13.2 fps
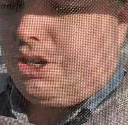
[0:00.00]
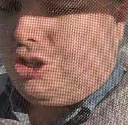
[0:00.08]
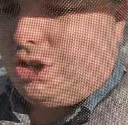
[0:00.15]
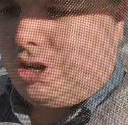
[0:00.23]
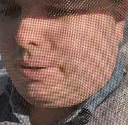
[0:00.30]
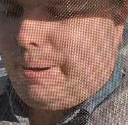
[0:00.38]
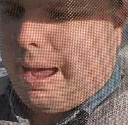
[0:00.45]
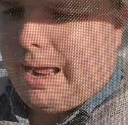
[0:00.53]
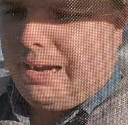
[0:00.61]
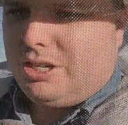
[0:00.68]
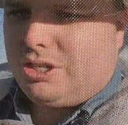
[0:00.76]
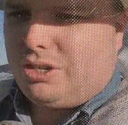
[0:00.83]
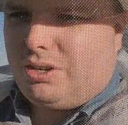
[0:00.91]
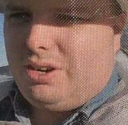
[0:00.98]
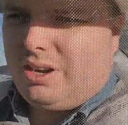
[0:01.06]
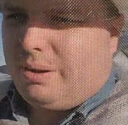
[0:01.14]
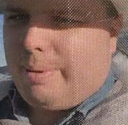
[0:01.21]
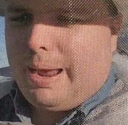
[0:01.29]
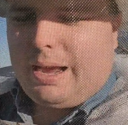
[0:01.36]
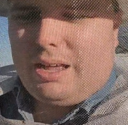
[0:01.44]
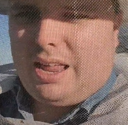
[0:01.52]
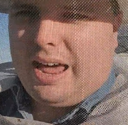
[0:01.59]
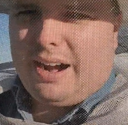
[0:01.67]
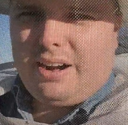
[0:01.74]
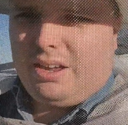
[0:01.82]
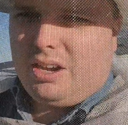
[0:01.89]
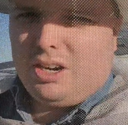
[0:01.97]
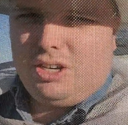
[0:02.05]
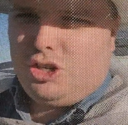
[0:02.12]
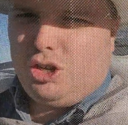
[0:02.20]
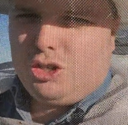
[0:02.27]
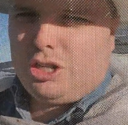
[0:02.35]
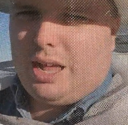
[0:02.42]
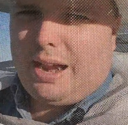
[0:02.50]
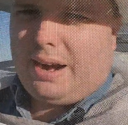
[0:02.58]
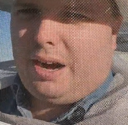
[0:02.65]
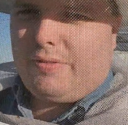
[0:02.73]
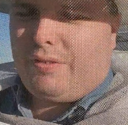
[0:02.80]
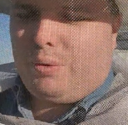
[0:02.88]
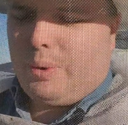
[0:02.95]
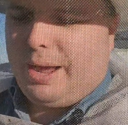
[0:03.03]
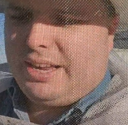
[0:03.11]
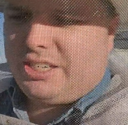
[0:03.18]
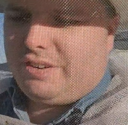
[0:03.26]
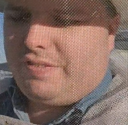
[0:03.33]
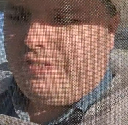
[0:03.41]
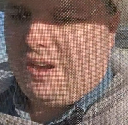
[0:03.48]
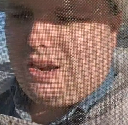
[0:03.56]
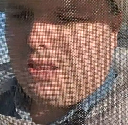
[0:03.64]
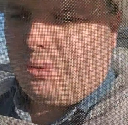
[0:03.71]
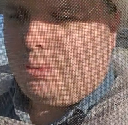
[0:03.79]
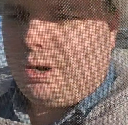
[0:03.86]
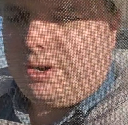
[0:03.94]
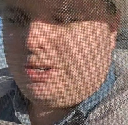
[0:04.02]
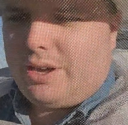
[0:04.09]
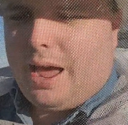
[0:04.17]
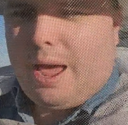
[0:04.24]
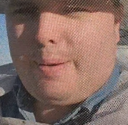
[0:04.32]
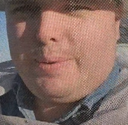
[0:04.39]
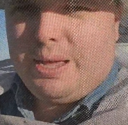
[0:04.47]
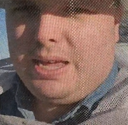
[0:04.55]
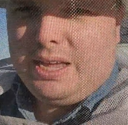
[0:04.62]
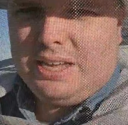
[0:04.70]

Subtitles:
sugar patties you can choose a lot of different ways to feed in the winter time.